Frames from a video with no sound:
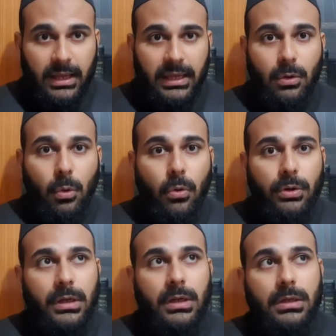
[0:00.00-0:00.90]
in
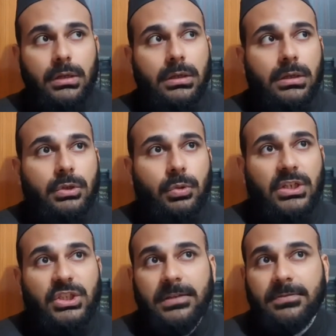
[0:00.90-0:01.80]
order to
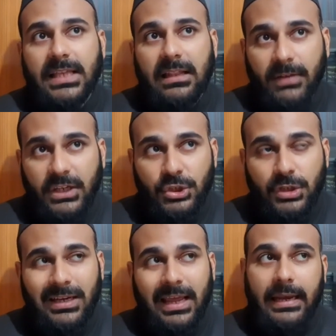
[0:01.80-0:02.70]
achieve
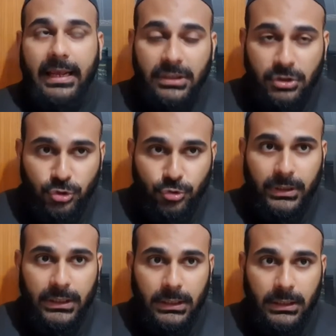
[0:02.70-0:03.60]
salvation and
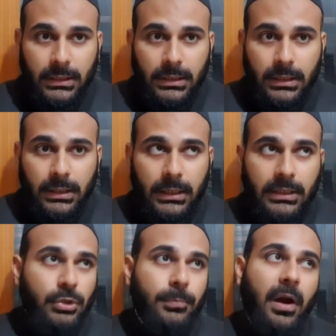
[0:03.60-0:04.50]
entry
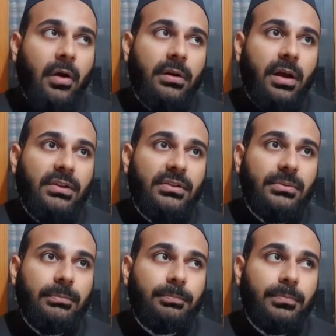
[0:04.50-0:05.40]
into paradise.